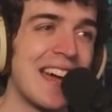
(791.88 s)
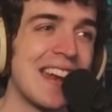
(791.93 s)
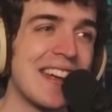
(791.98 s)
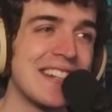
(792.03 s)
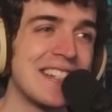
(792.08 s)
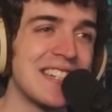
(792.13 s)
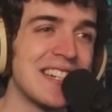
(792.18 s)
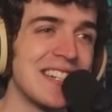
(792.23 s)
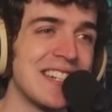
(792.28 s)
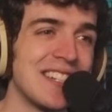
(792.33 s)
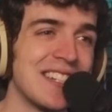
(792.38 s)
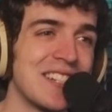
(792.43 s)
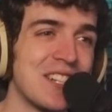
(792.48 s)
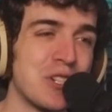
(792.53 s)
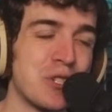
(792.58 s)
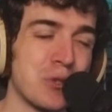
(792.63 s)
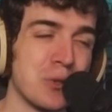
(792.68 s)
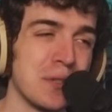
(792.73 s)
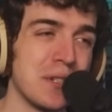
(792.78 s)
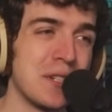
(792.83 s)
I didn't
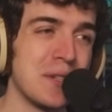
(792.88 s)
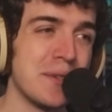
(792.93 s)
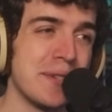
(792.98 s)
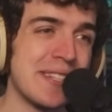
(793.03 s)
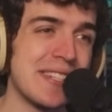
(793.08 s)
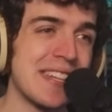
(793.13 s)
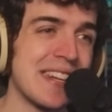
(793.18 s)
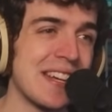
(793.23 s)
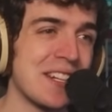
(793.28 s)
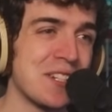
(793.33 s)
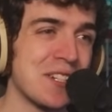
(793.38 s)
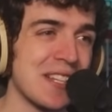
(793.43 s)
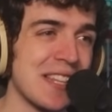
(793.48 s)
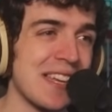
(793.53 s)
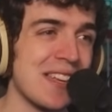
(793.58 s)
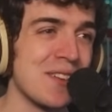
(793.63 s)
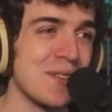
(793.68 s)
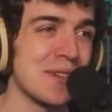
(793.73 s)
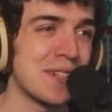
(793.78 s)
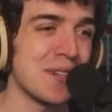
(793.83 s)
destroy you. Instead, I just
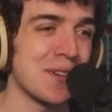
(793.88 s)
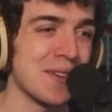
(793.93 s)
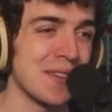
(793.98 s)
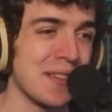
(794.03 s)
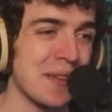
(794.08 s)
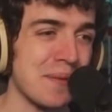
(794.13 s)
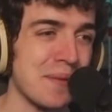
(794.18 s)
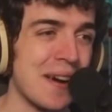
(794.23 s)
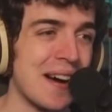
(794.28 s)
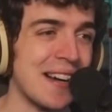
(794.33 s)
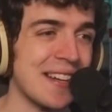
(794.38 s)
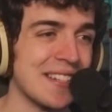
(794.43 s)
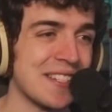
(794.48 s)
let you eternally rot and